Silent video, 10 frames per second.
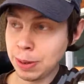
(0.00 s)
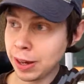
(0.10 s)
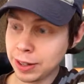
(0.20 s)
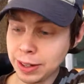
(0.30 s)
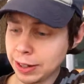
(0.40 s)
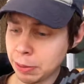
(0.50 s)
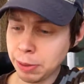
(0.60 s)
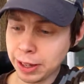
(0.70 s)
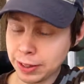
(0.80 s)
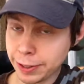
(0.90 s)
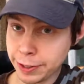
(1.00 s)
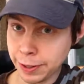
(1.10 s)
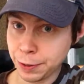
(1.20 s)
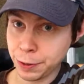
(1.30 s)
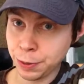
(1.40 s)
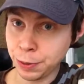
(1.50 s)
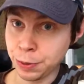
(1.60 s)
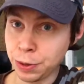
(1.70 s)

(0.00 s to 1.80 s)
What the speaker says: body can't make these on its own.